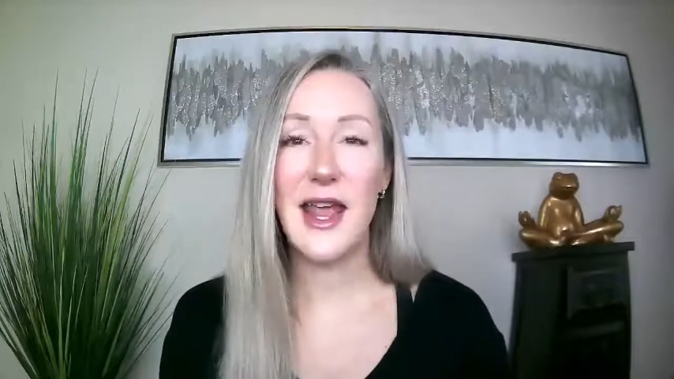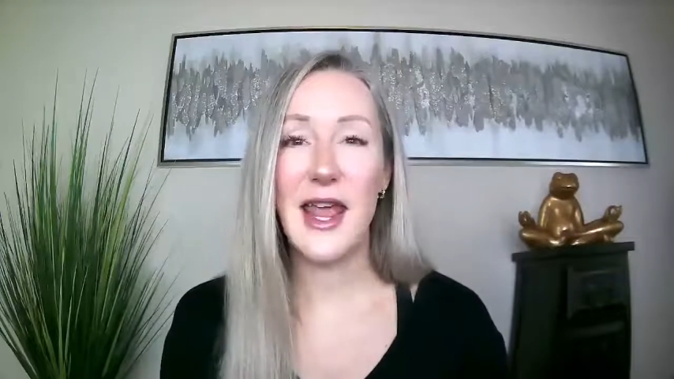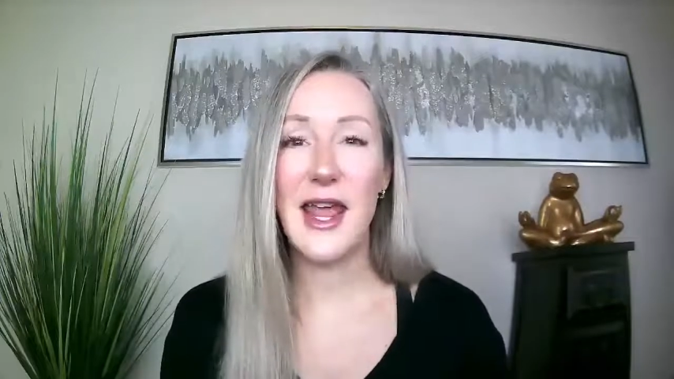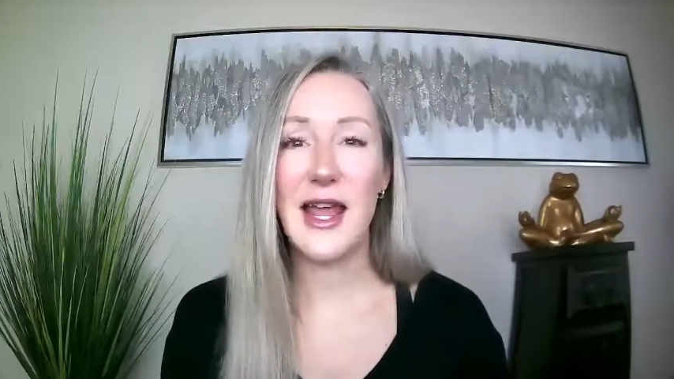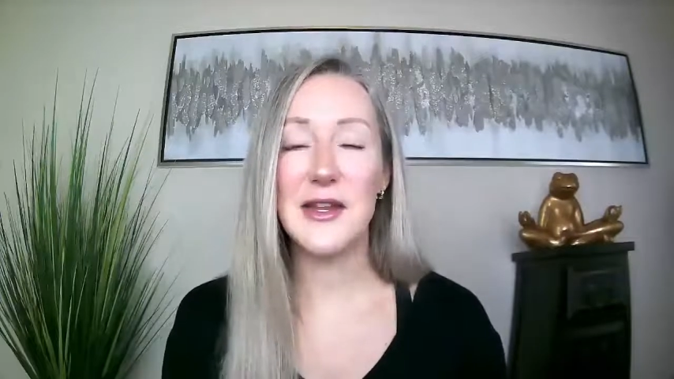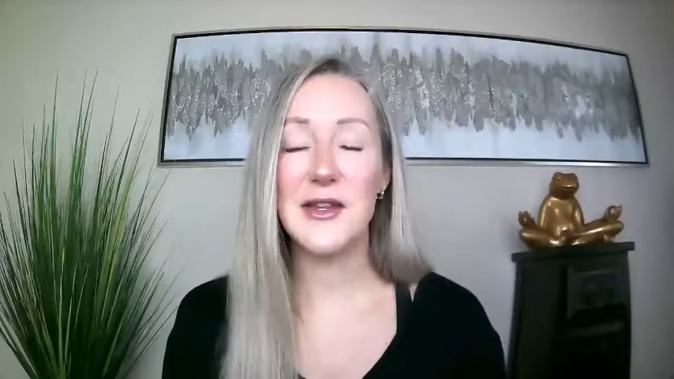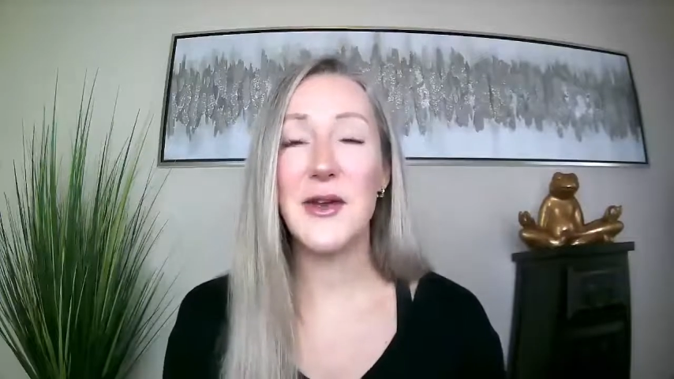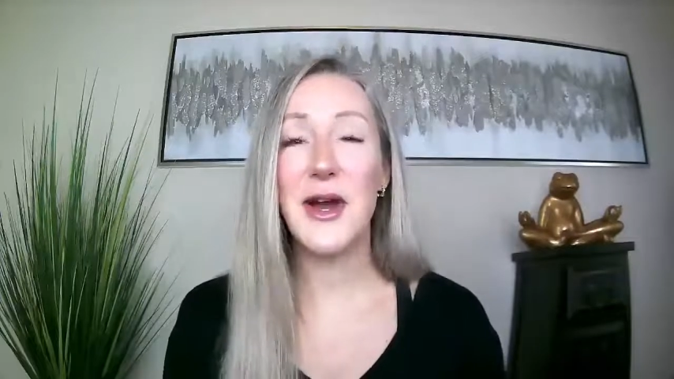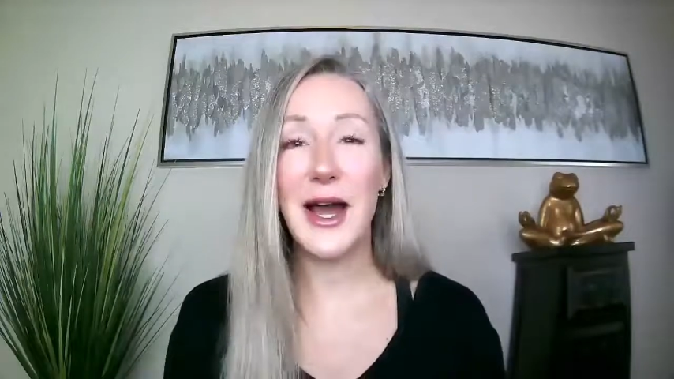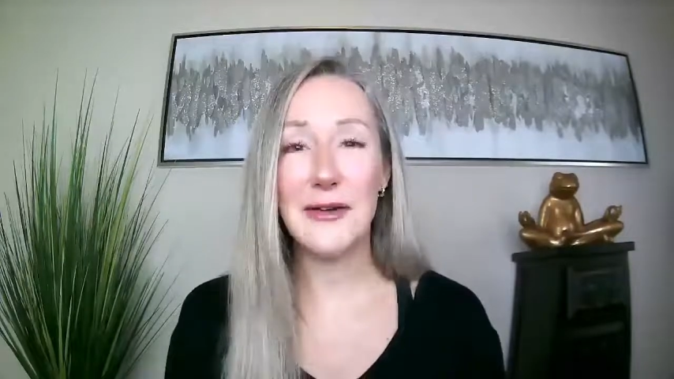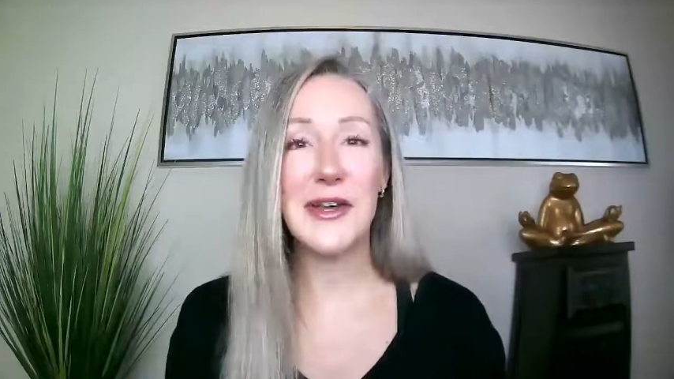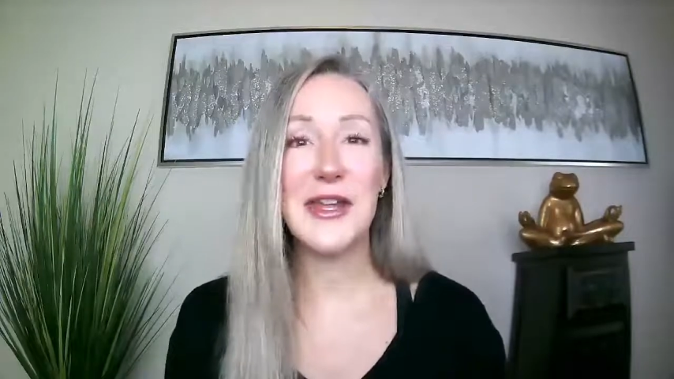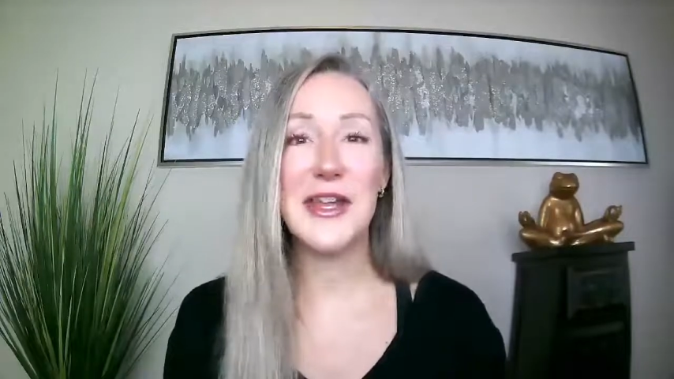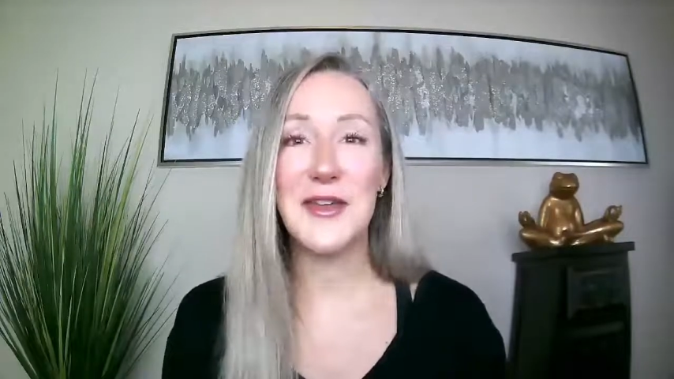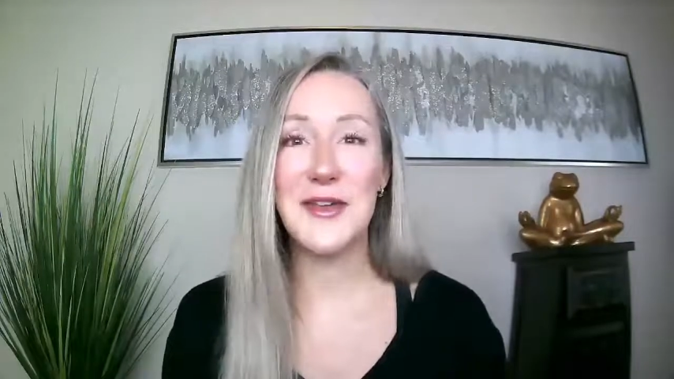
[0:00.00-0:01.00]
and you
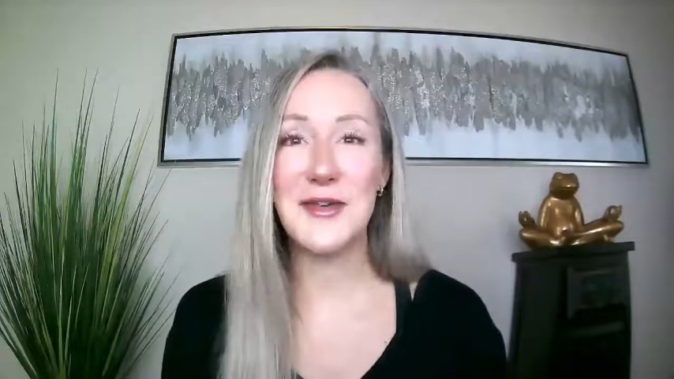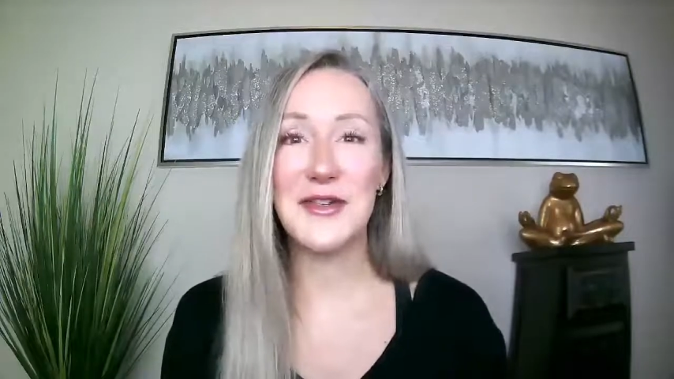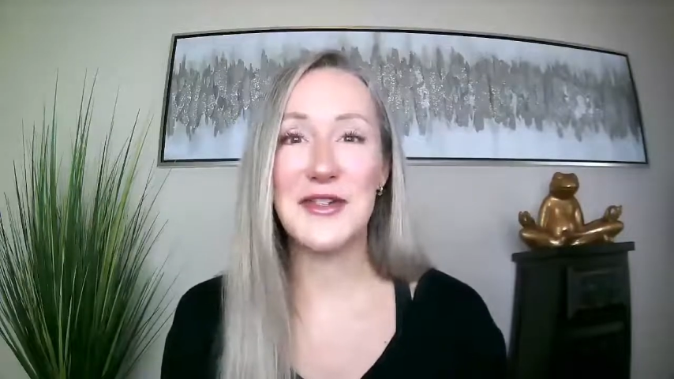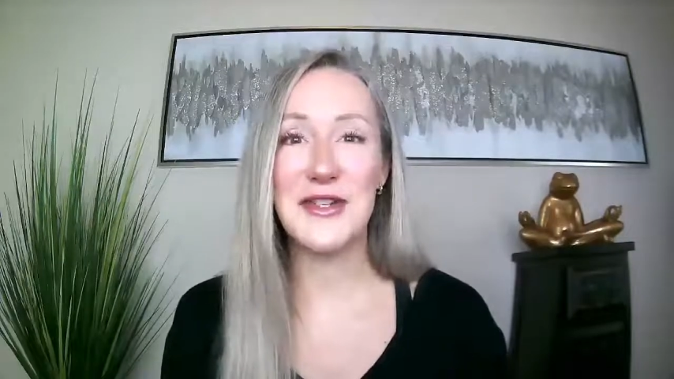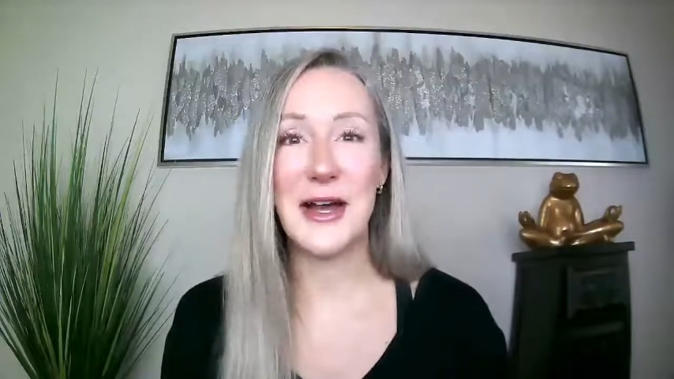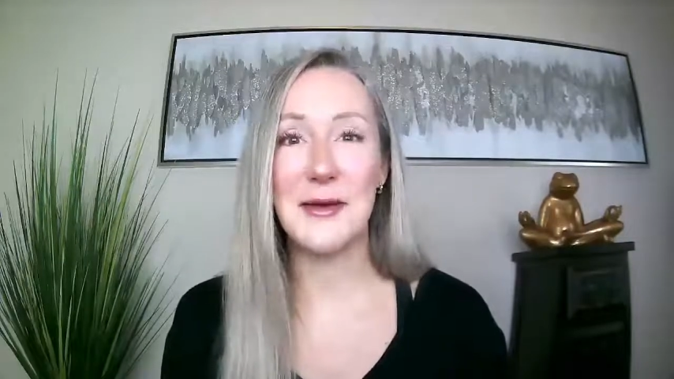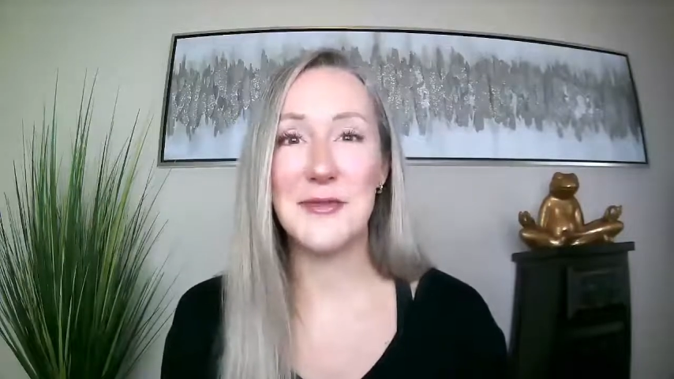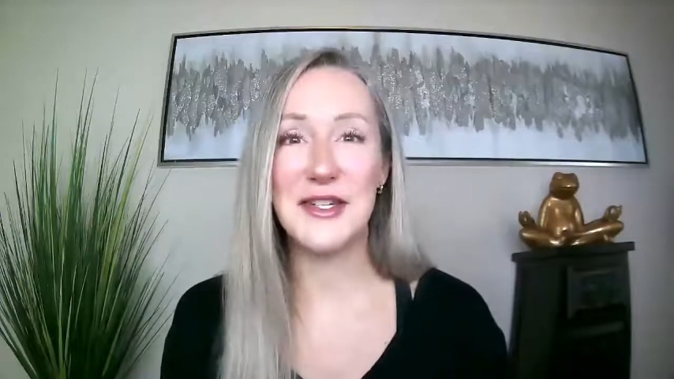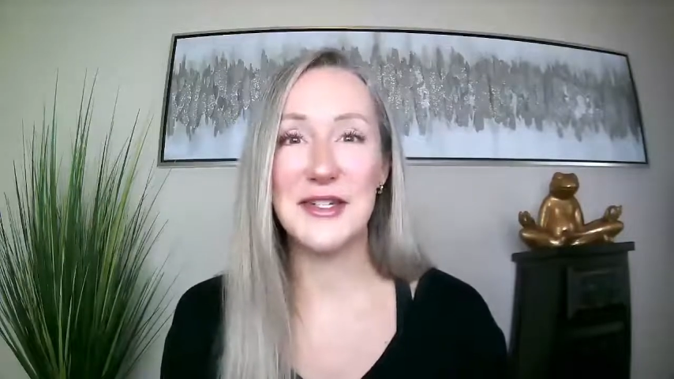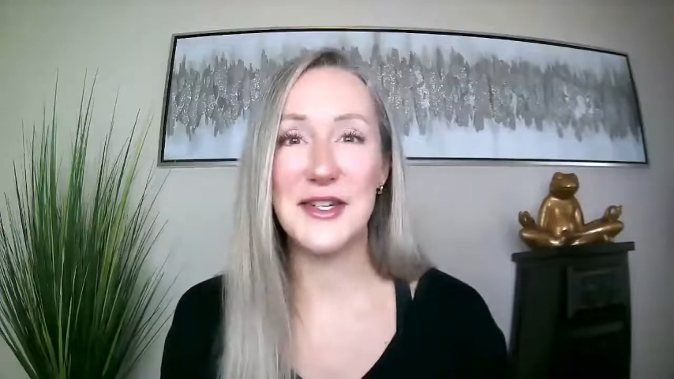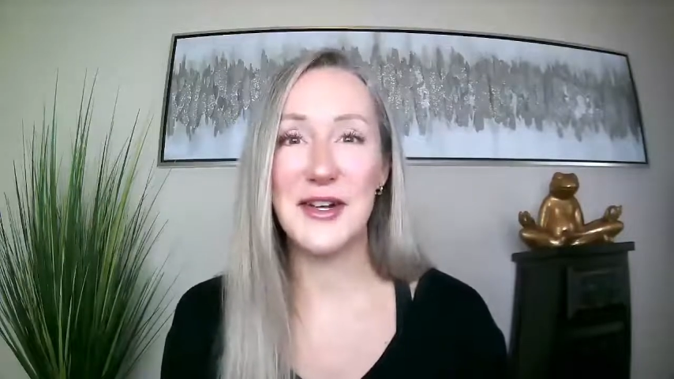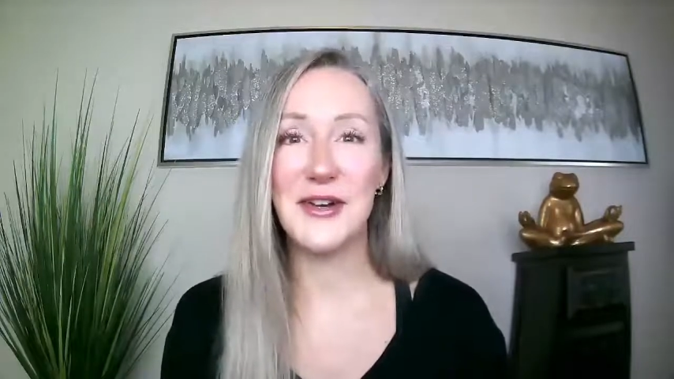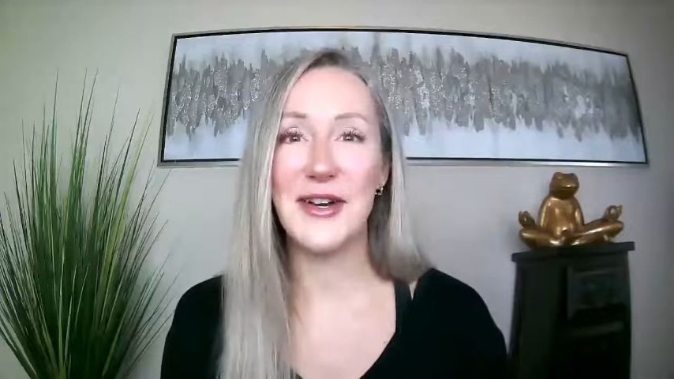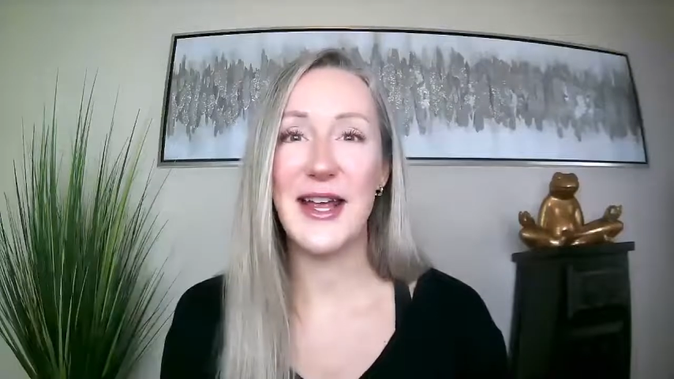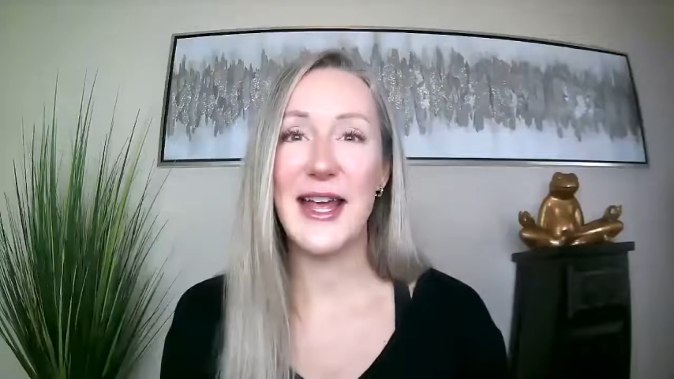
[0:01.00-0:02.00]
have a huge job to
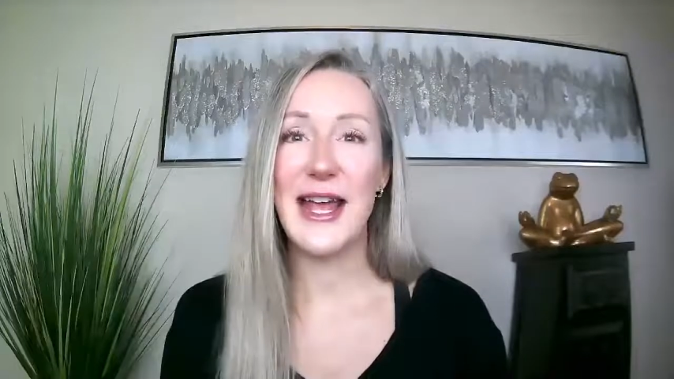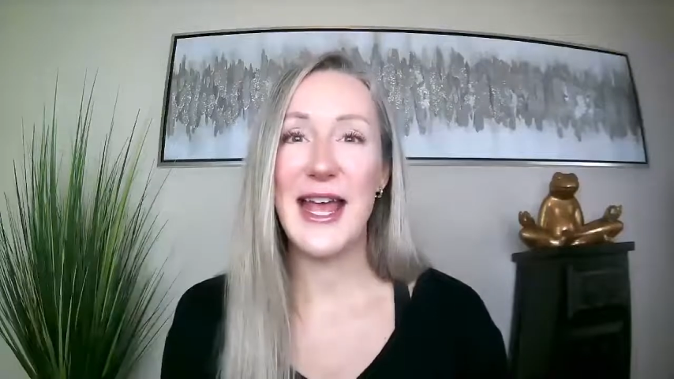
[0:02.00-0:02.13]
do.